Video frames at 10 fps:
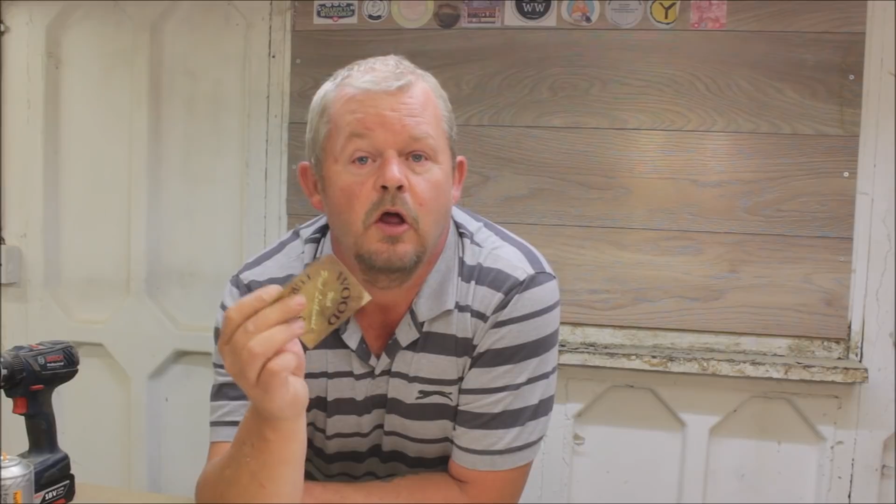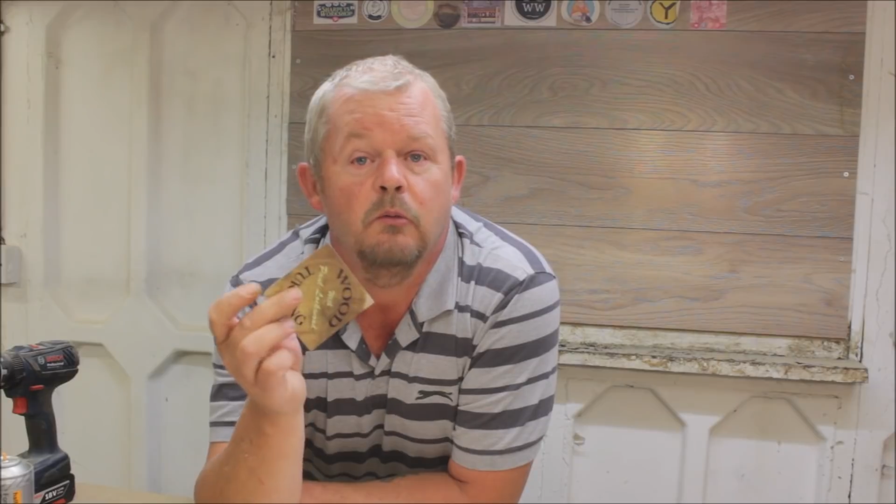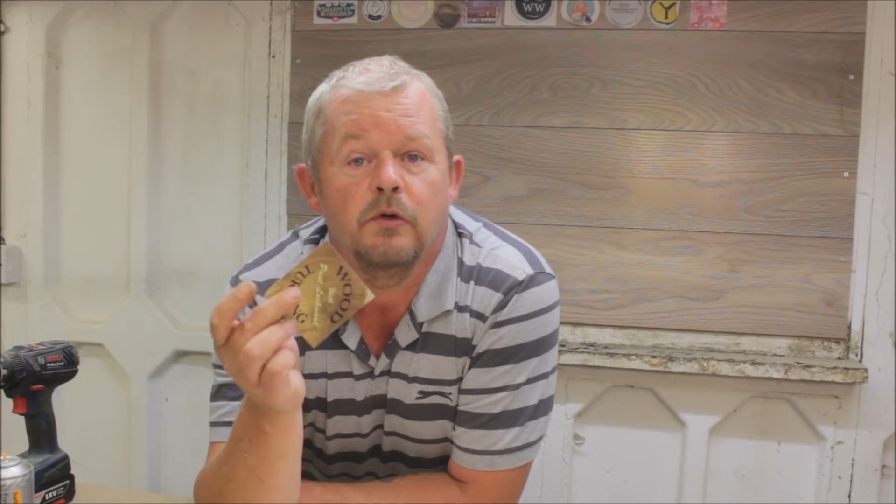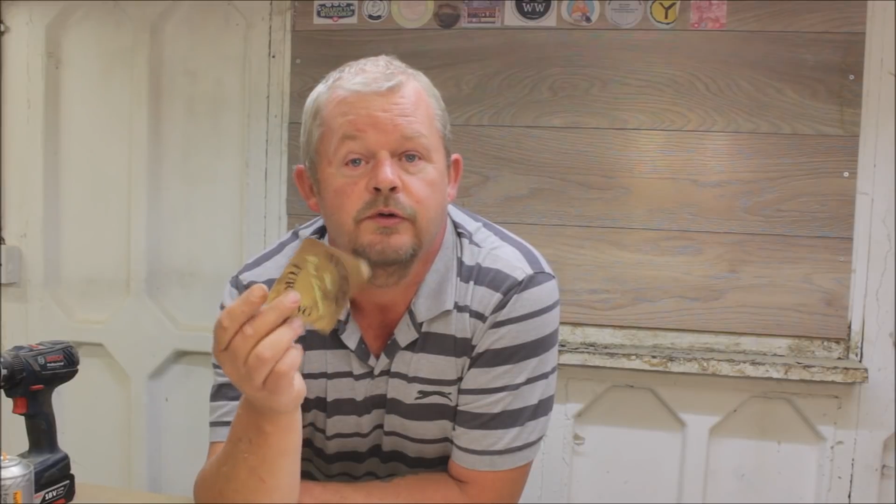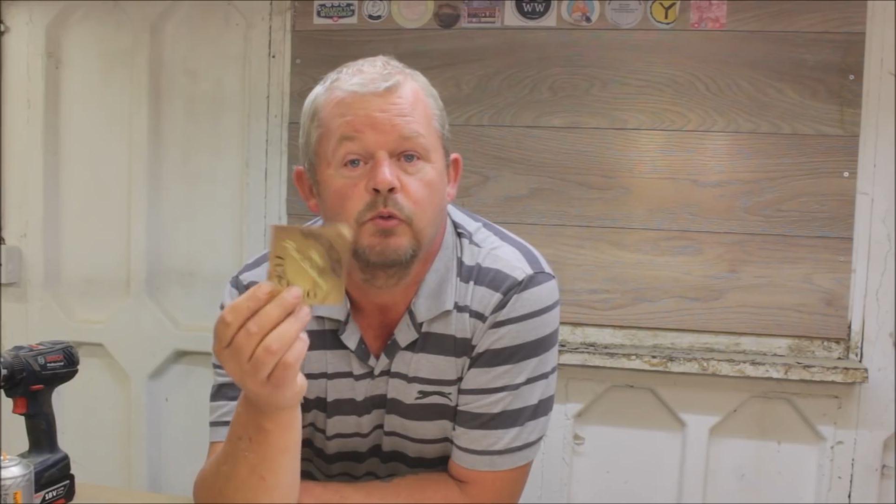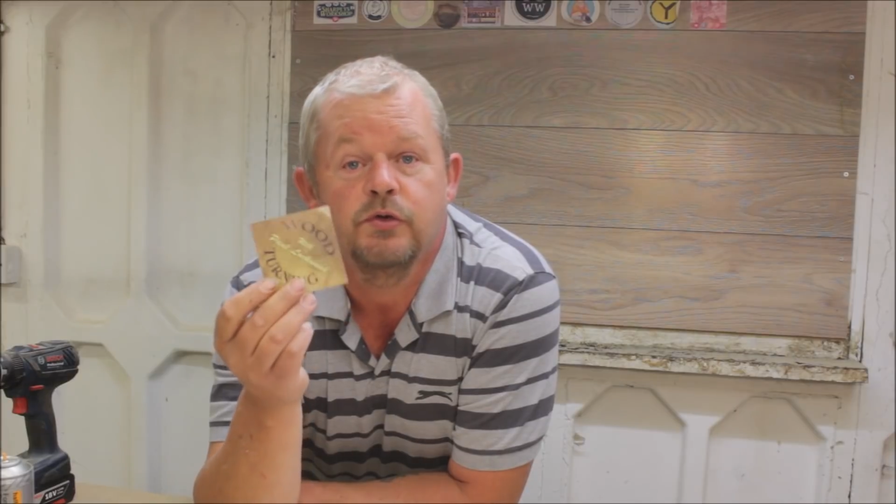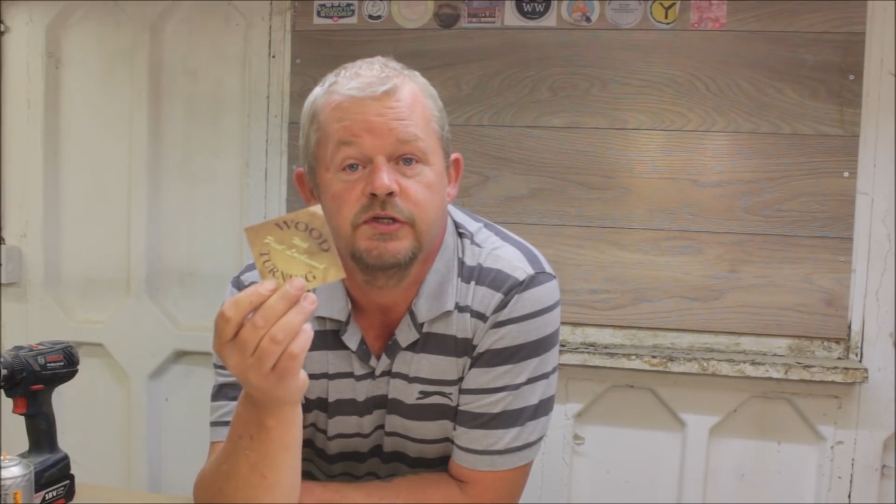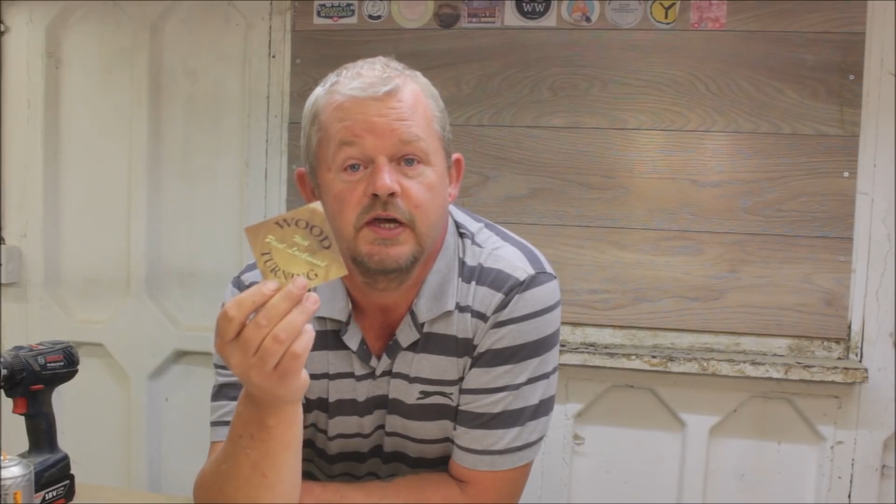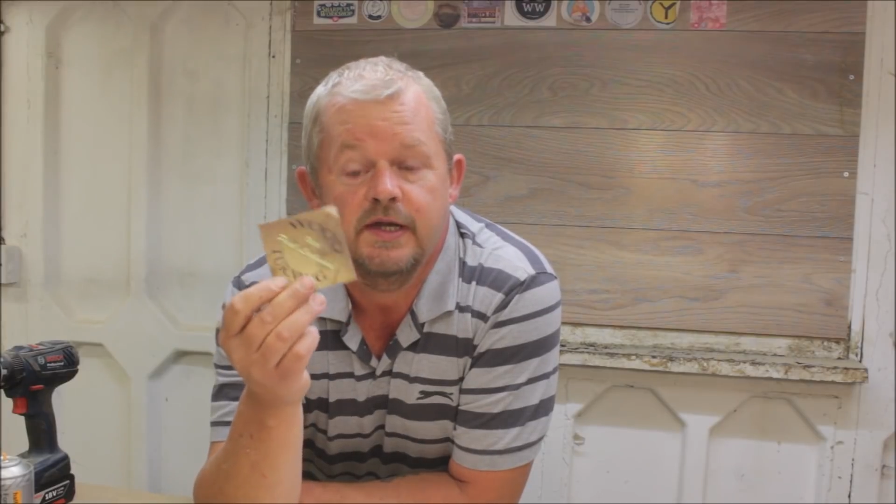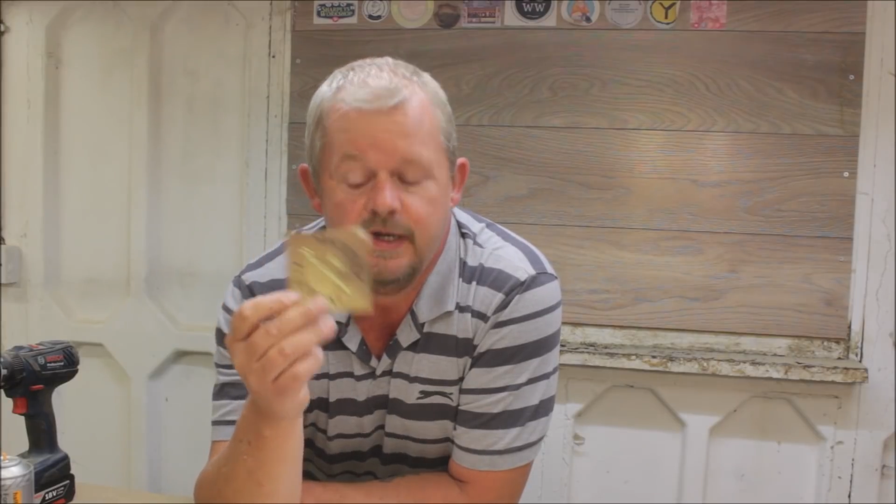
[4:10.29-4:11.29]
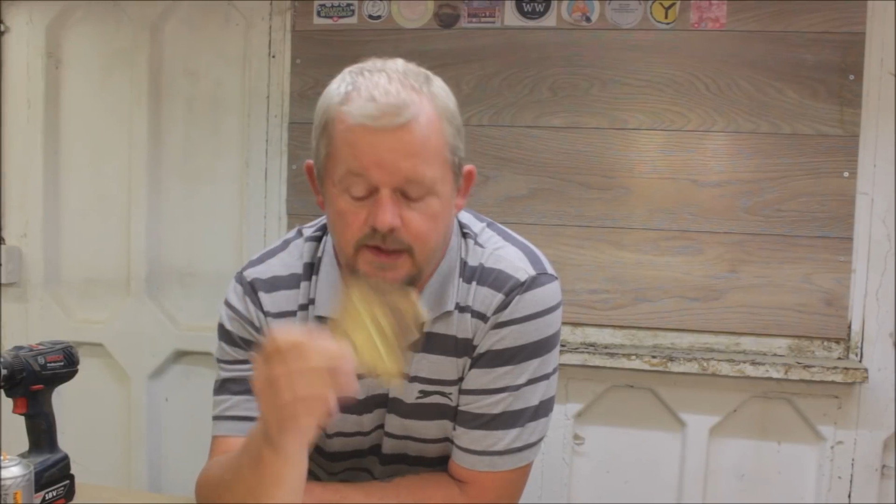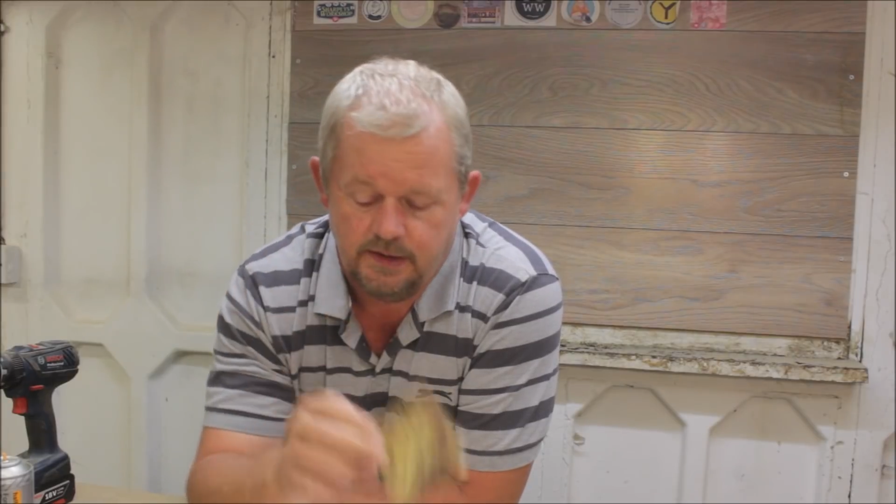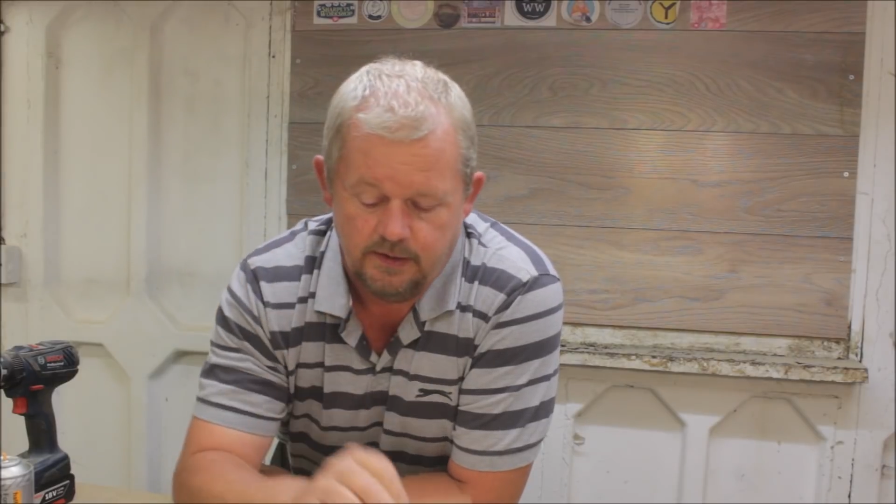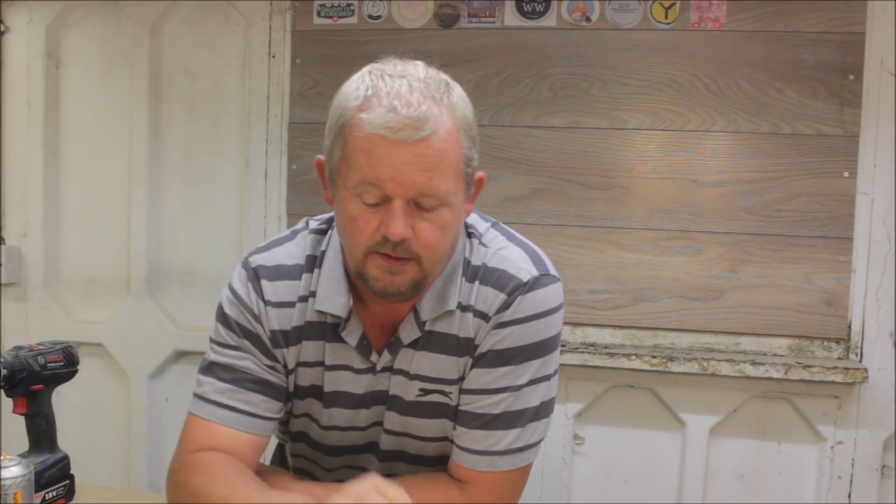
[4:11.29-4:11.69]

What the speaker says: Lockwood Wood Turning,